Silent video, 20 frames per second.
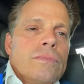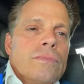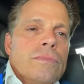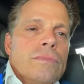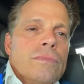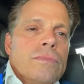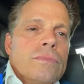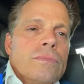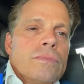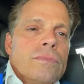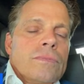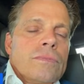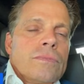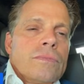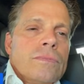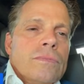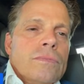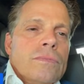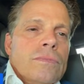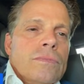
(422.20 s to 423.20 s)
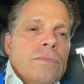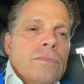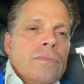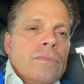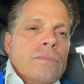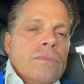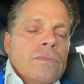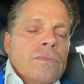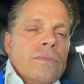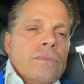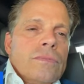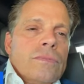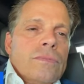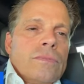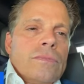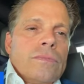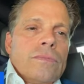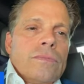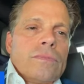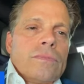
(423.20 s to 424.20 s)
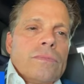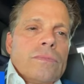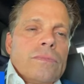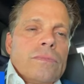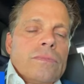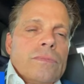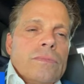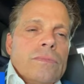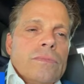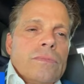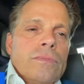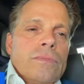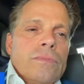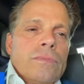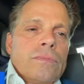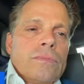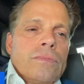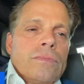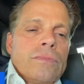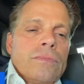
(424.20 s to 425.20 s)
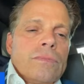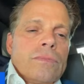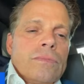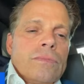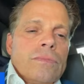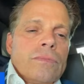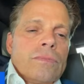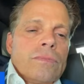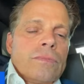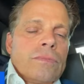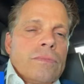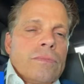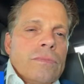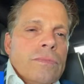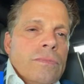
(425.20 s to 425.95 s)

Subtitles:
No words are spoken by the person on screen.